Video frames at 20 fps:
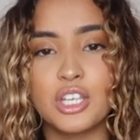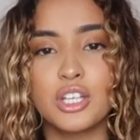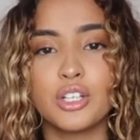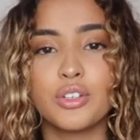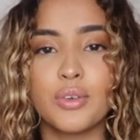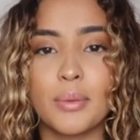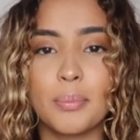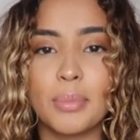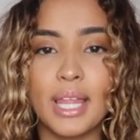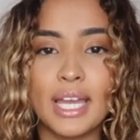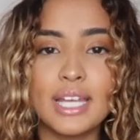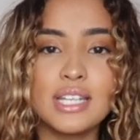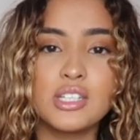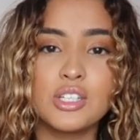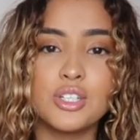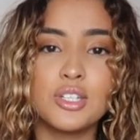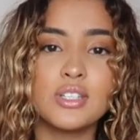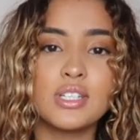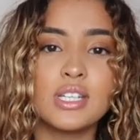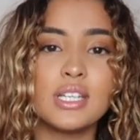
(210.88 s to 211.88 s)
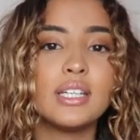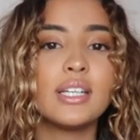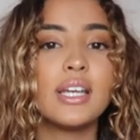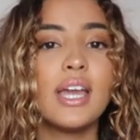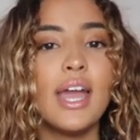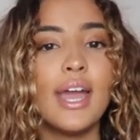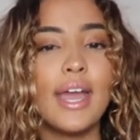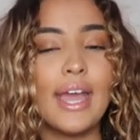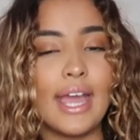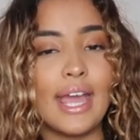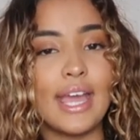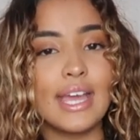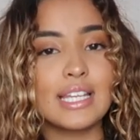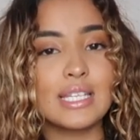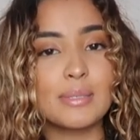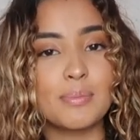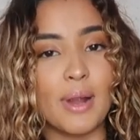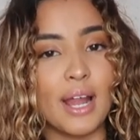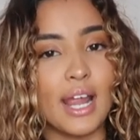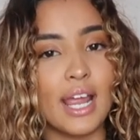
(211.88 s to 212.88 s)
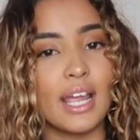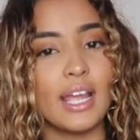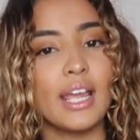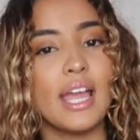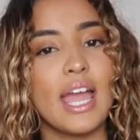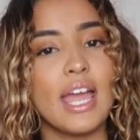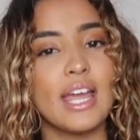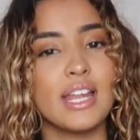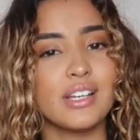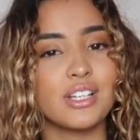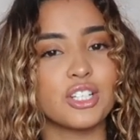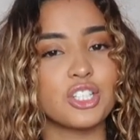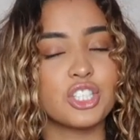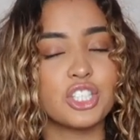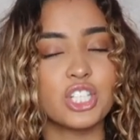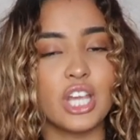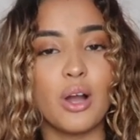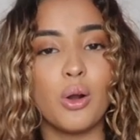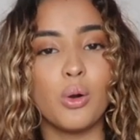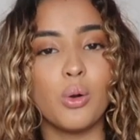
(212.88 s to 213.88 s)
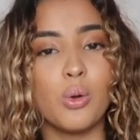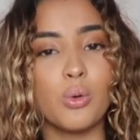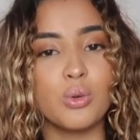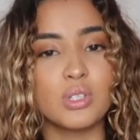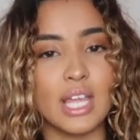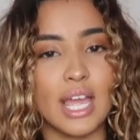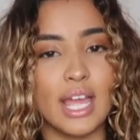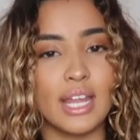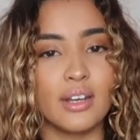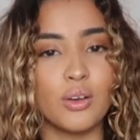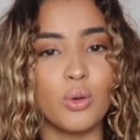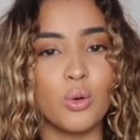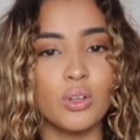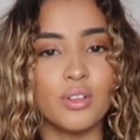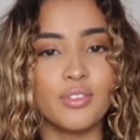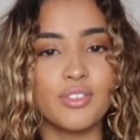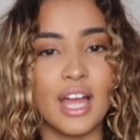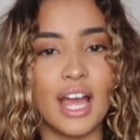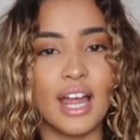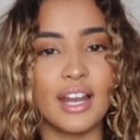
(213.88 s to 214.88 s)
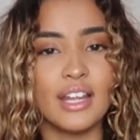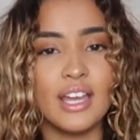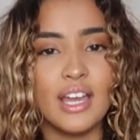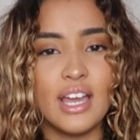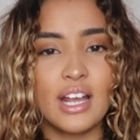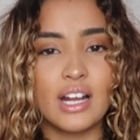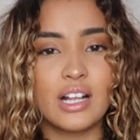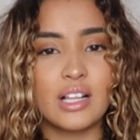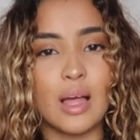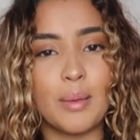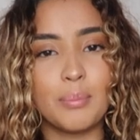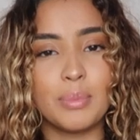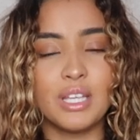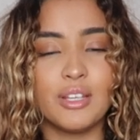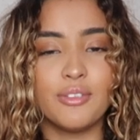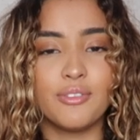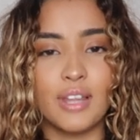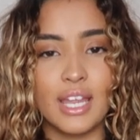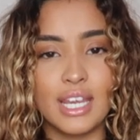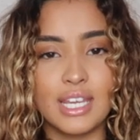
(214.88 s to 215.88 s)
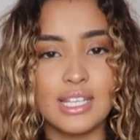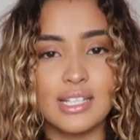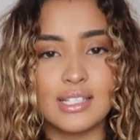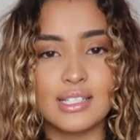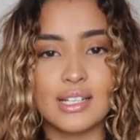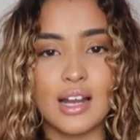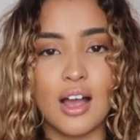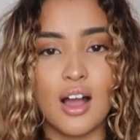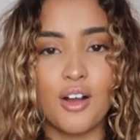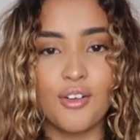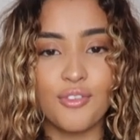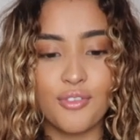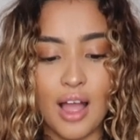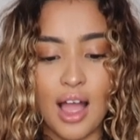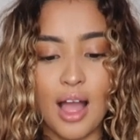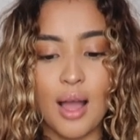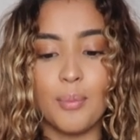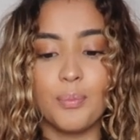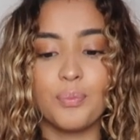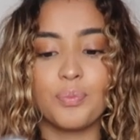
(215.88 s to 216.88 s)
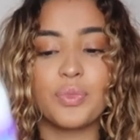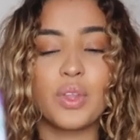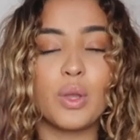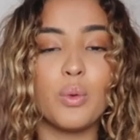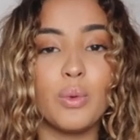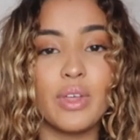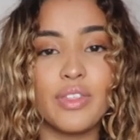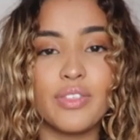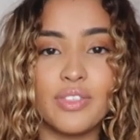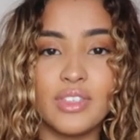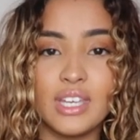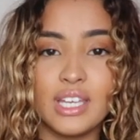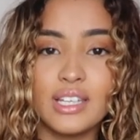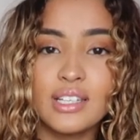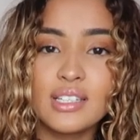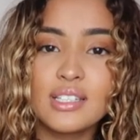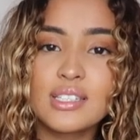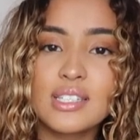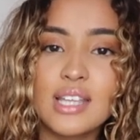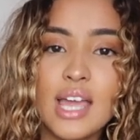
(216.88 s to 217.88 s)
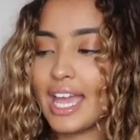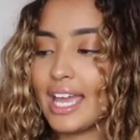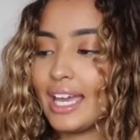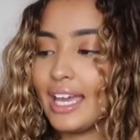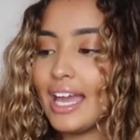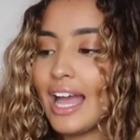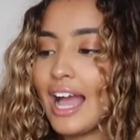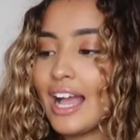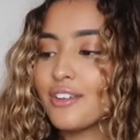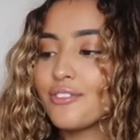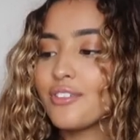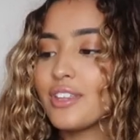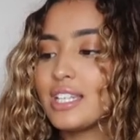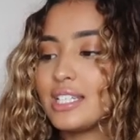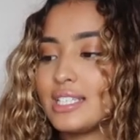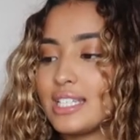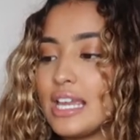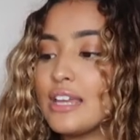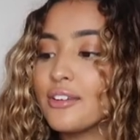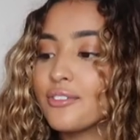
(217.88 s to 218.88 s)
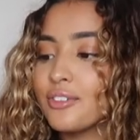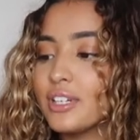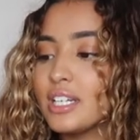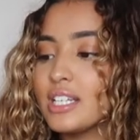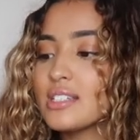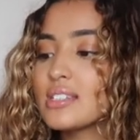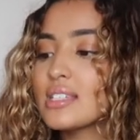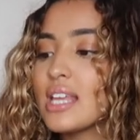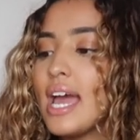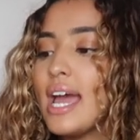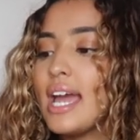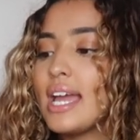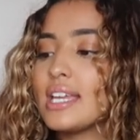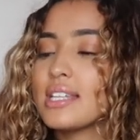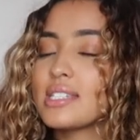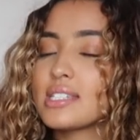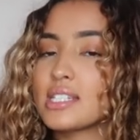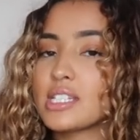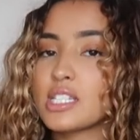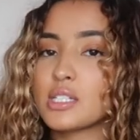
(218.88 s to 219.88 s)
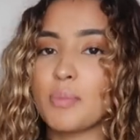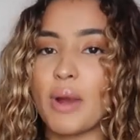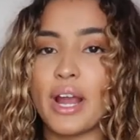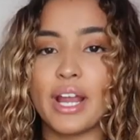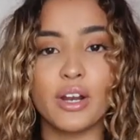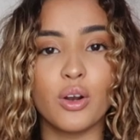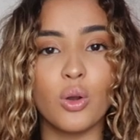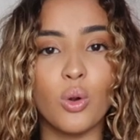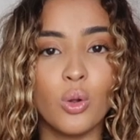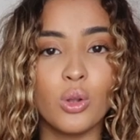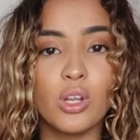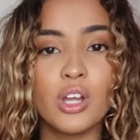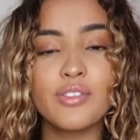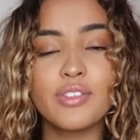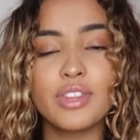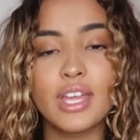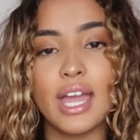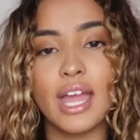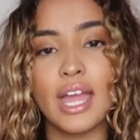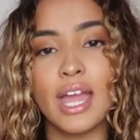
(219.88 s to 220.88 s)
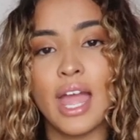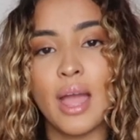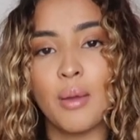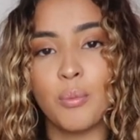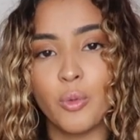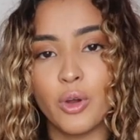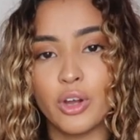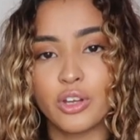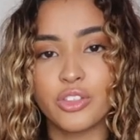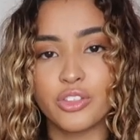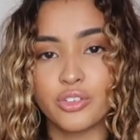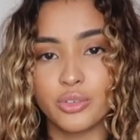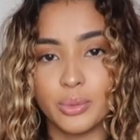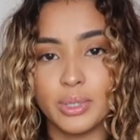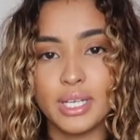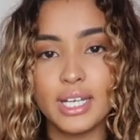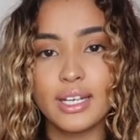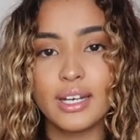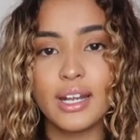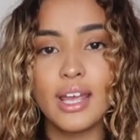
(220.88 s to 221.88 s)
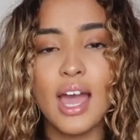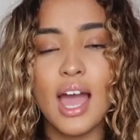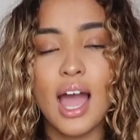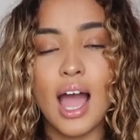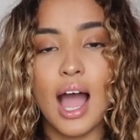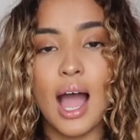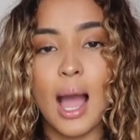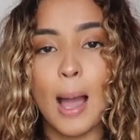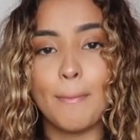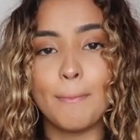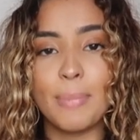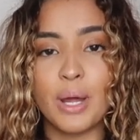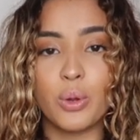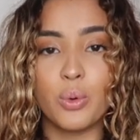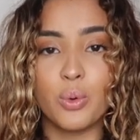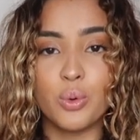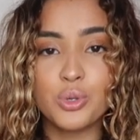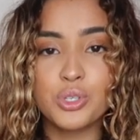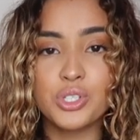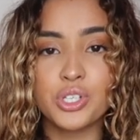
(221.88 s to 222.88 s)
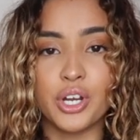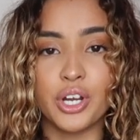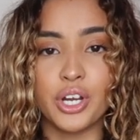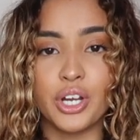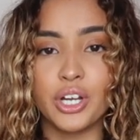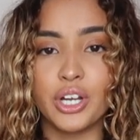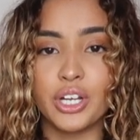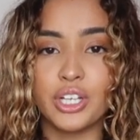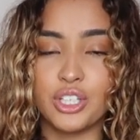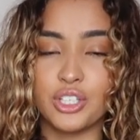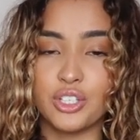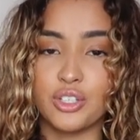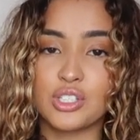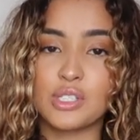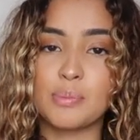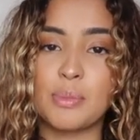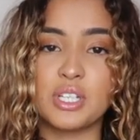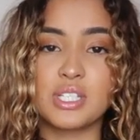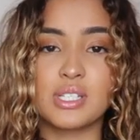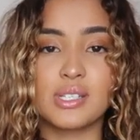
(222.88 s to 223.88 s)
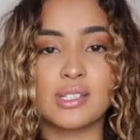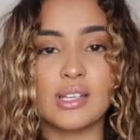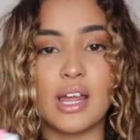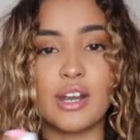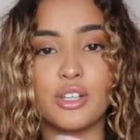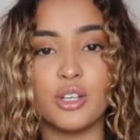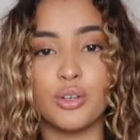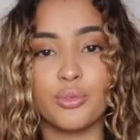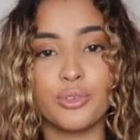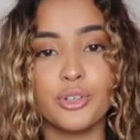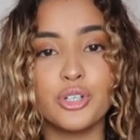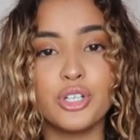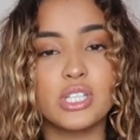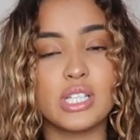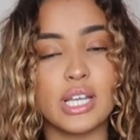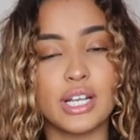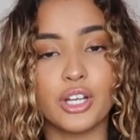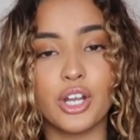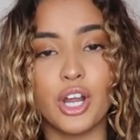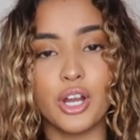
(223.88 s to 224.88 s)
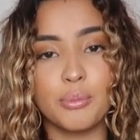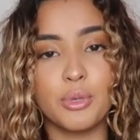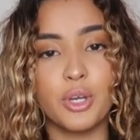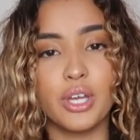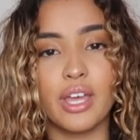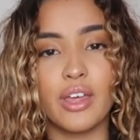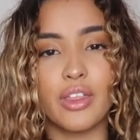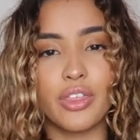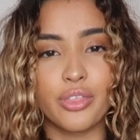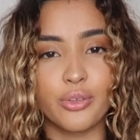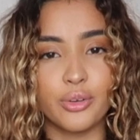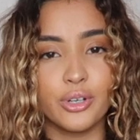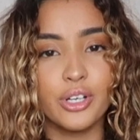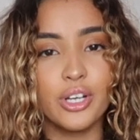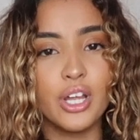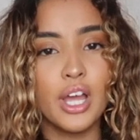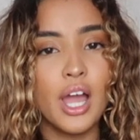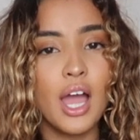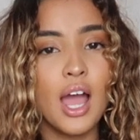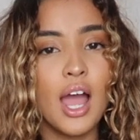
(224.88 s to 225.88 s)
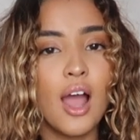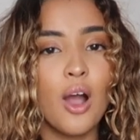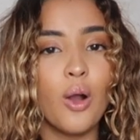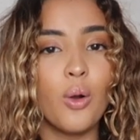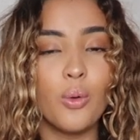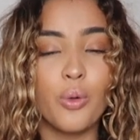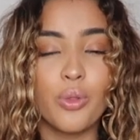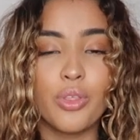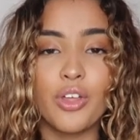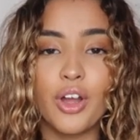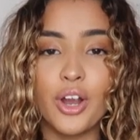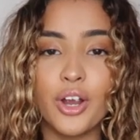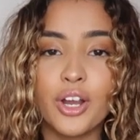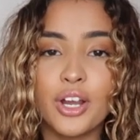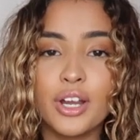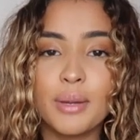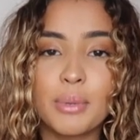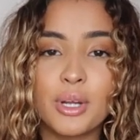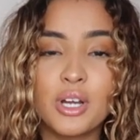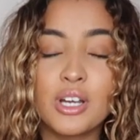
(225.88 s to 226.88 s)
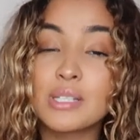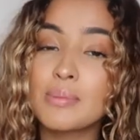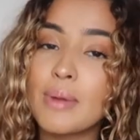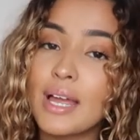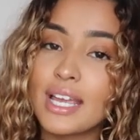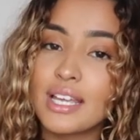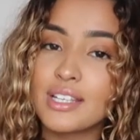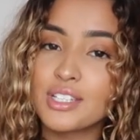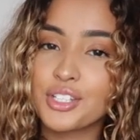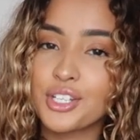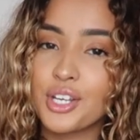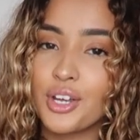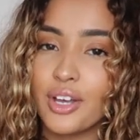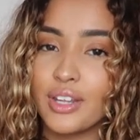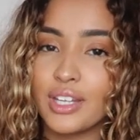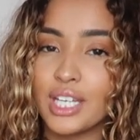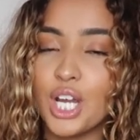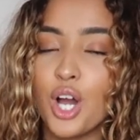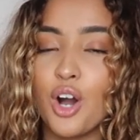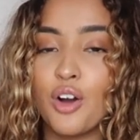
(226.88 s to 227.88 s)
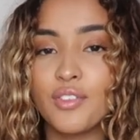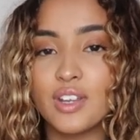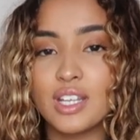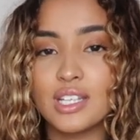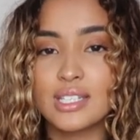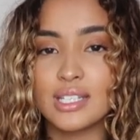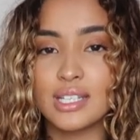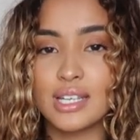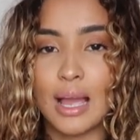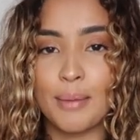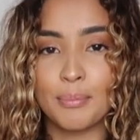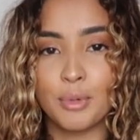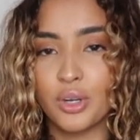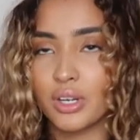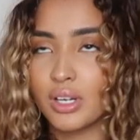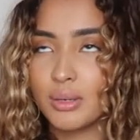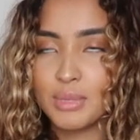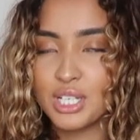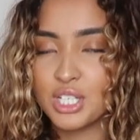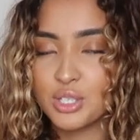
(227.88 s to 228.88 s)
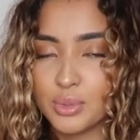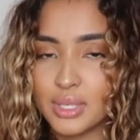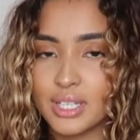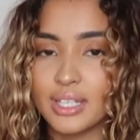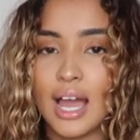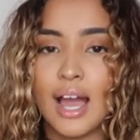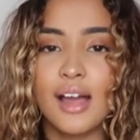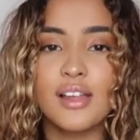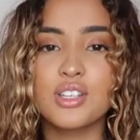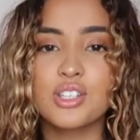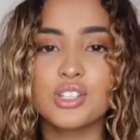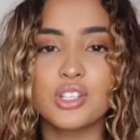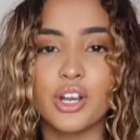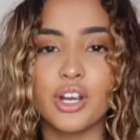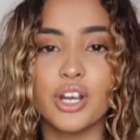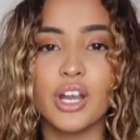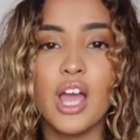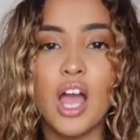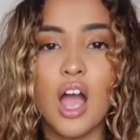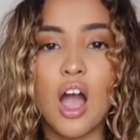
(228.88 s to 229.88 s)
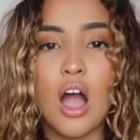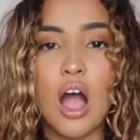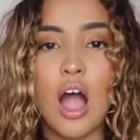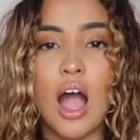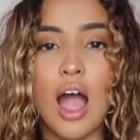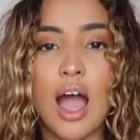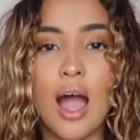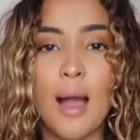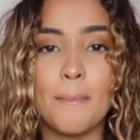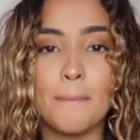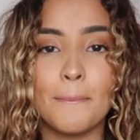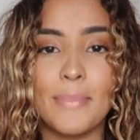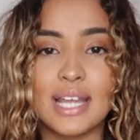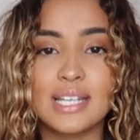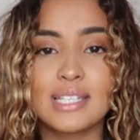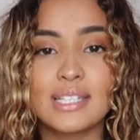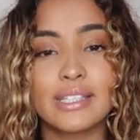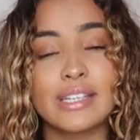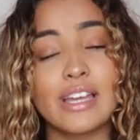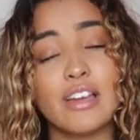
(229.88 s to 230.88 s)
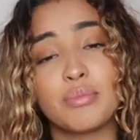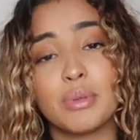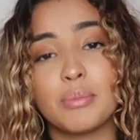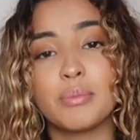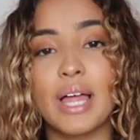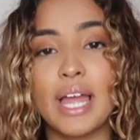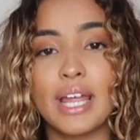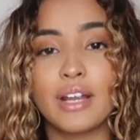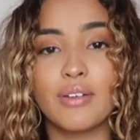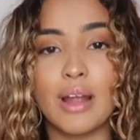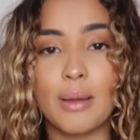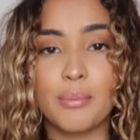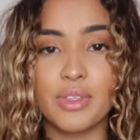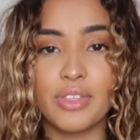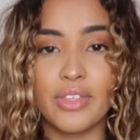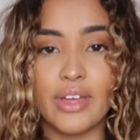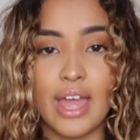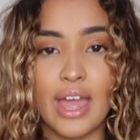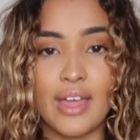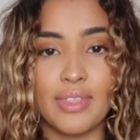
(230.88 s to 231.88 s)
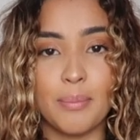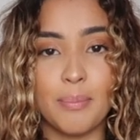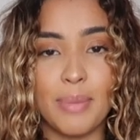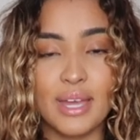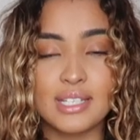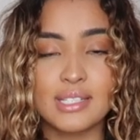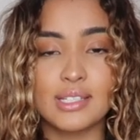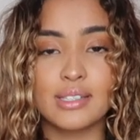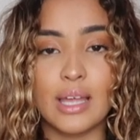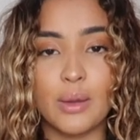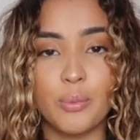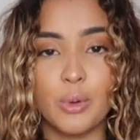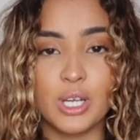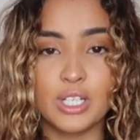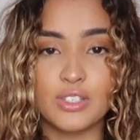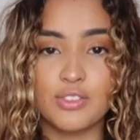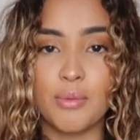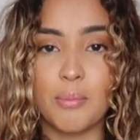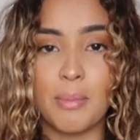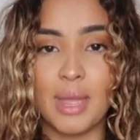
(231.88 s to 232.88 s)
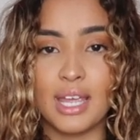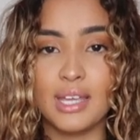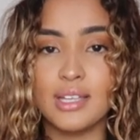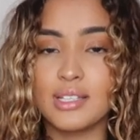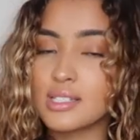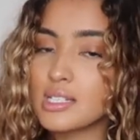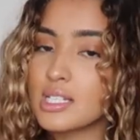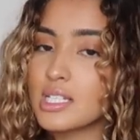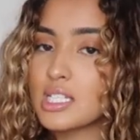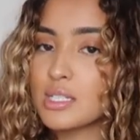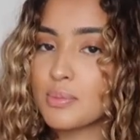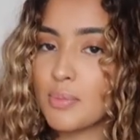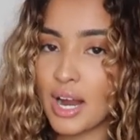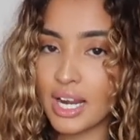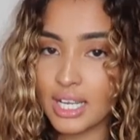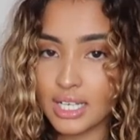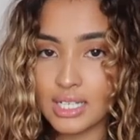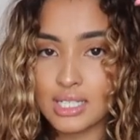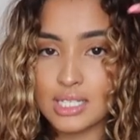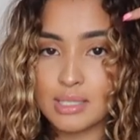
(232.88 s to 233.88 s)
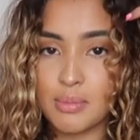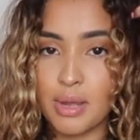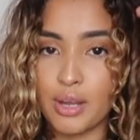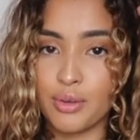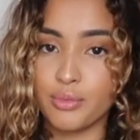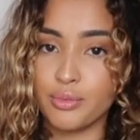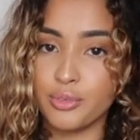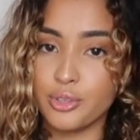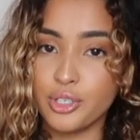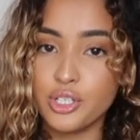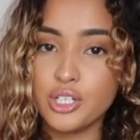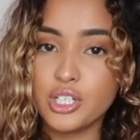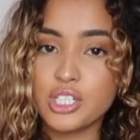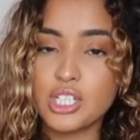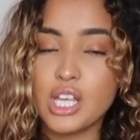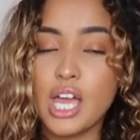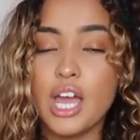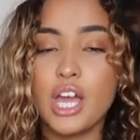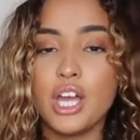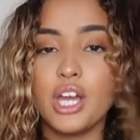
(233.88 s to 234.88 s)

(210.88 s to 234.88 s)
you can replace using hairspray and gels and all of that clumpy flaky stuff with this. The hair hack for the Defrizz is to spray it all over the hair and work through it. But also you're supposed to start at your roots and comb your hair through. Although because my hair is curly, obviously I'm not going to be doing that. So basically I've been playing around with it and the best thing that works for me is to spray it into my roots.